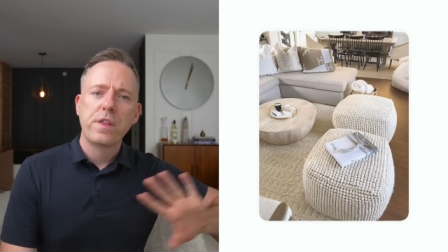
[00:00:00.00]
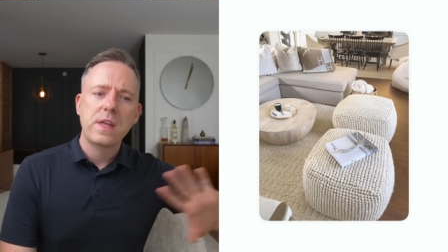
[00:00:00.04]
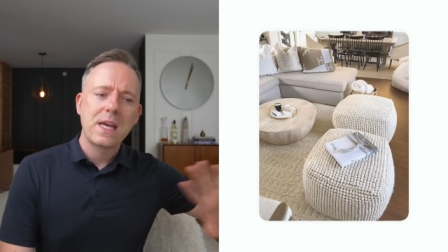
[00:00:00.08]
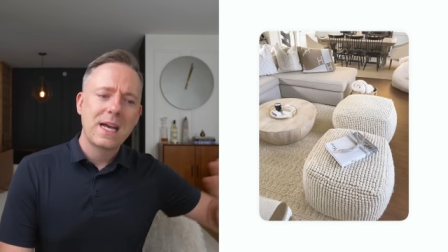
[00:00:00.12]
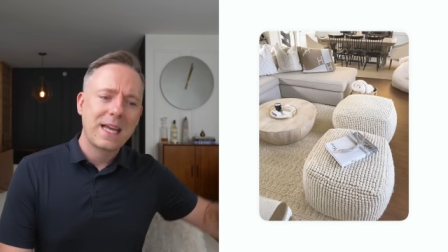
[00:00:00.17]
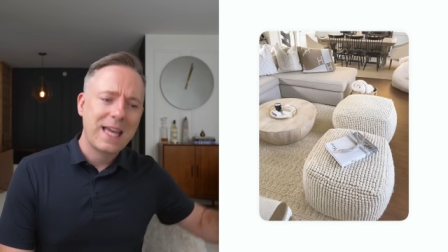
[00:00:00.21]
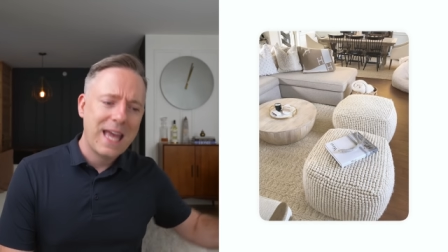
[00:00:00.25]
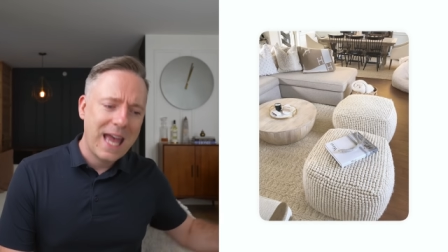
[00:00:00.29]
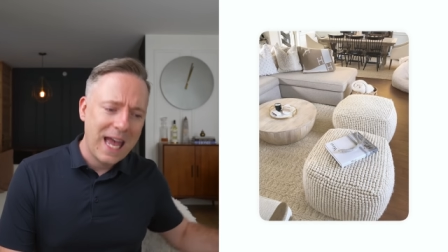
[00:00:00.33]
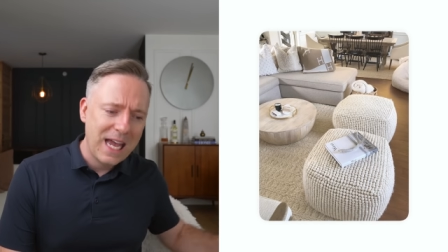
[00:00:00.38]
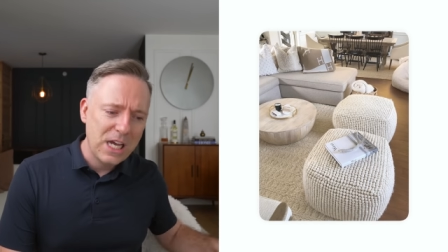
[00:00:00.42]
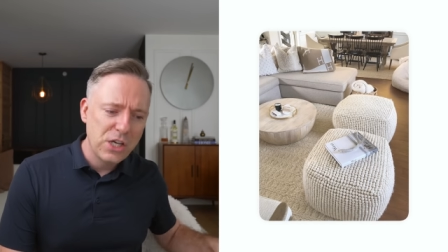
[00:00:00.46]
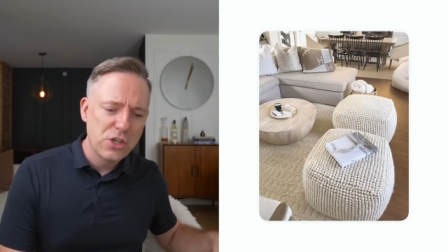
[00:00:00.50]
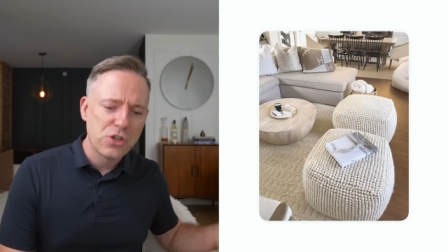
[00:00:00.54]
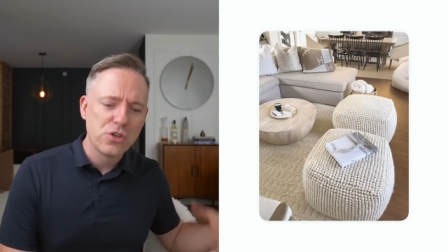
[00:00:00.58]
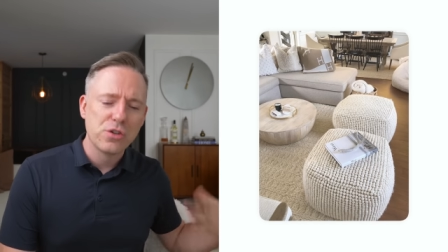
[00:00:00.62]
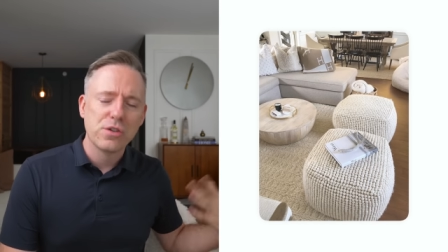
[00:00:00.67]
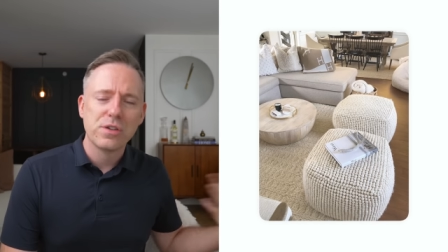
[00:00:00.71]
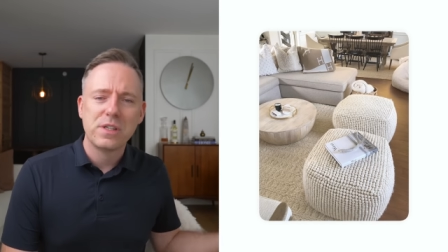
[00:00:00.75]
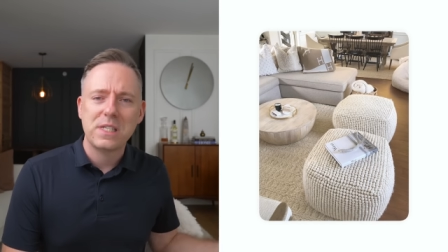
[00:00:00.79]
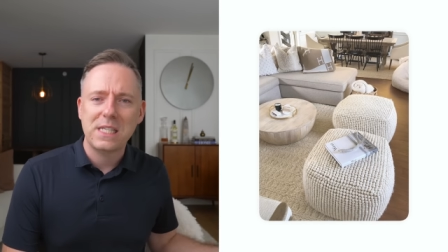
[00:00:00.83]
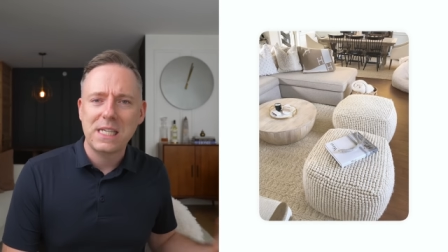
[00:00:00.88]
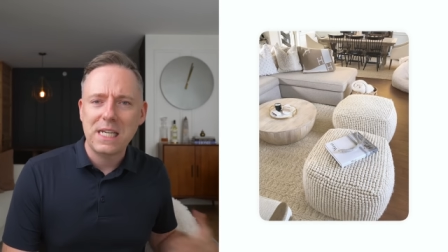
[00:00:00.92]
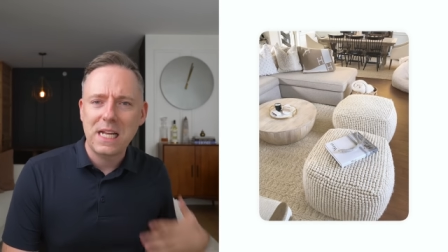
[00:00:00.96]
the
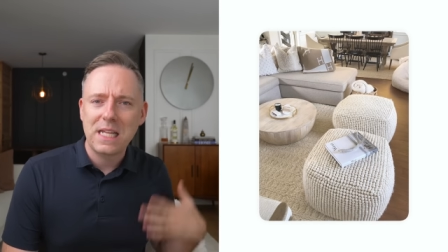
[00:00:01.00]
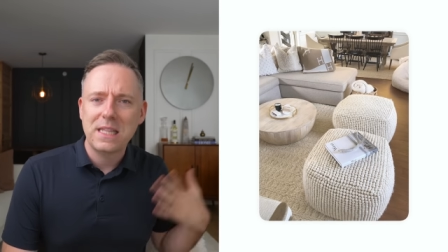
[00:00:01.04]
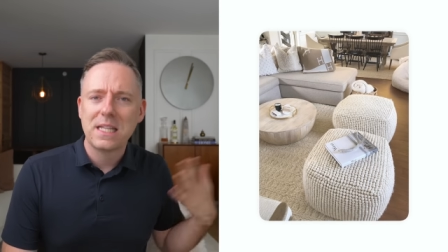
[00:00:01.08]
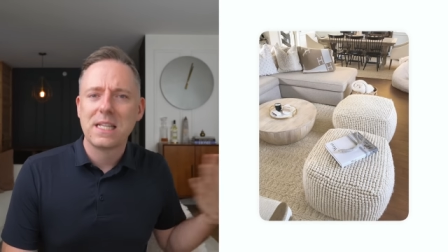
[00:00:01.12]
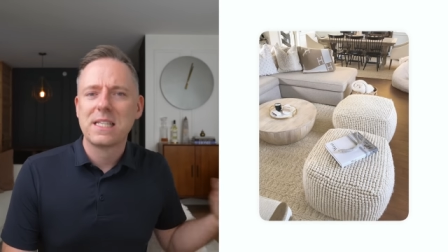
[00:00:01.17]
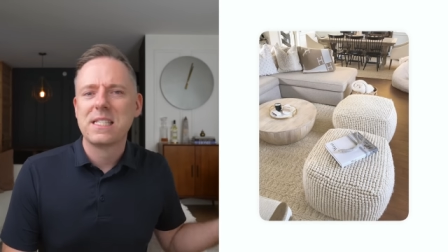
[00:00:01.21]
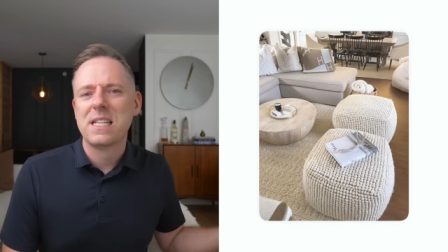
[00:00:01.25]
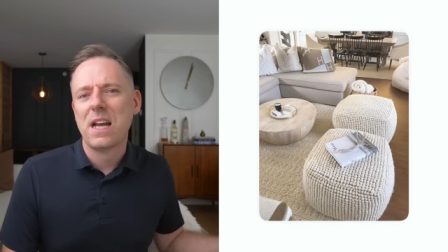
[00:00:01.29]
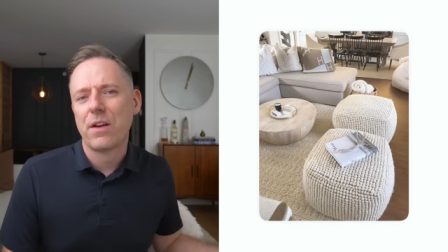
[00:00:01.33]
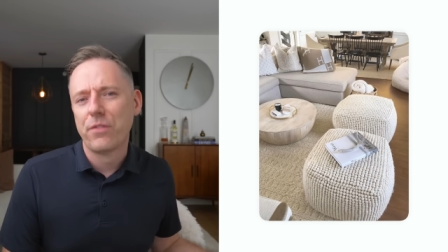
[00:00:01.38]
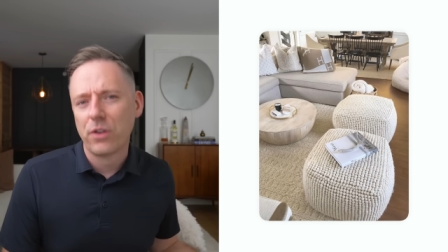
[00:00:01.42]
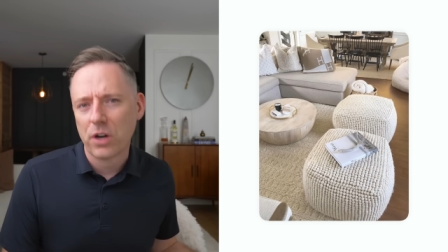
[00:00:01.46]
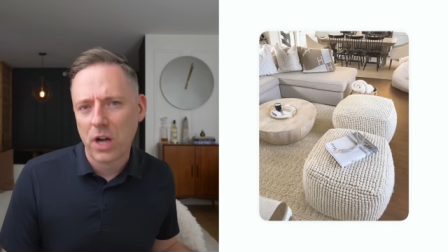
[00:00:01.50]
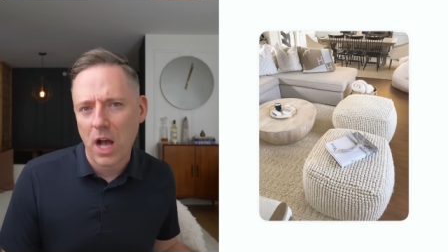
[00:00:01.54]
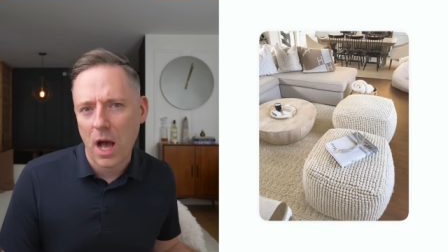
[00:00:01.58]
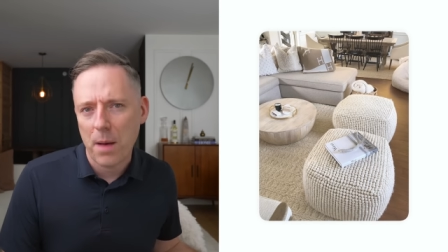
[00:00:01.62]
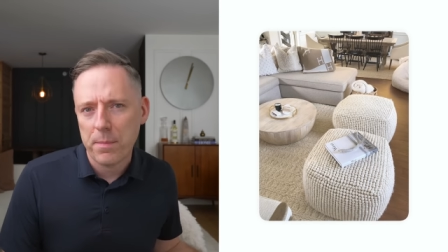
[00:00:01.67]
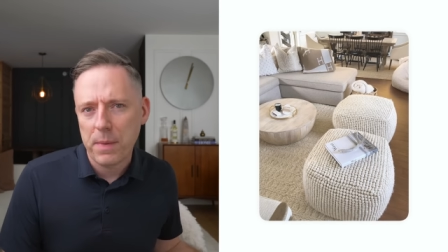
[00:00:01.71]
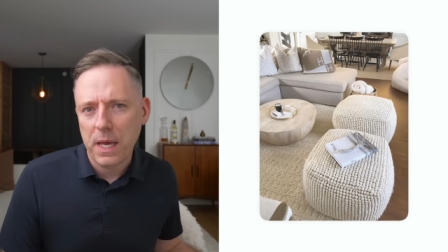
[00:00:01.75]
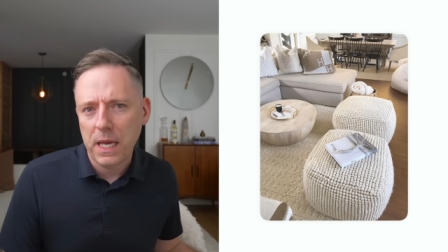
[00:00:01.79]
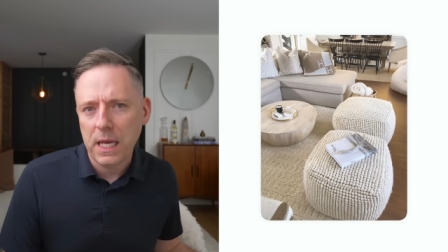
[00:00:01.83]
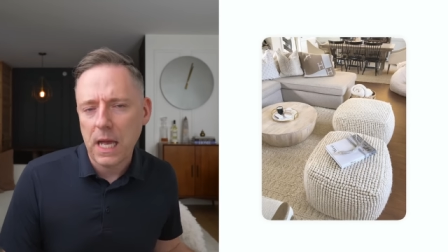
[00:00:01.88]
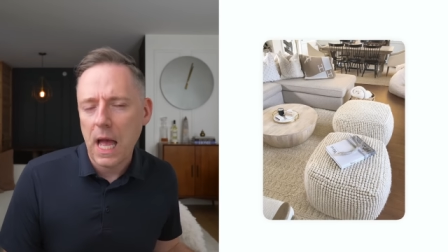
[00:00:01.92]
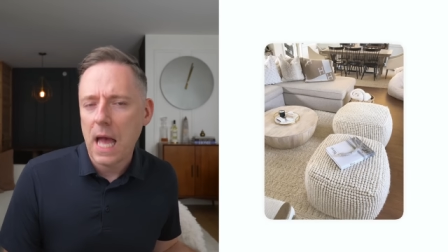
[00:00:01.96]
occasional seating that's never
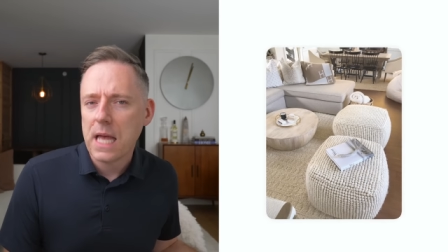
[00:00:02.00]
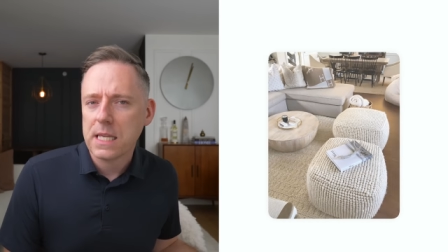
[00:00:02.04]
coming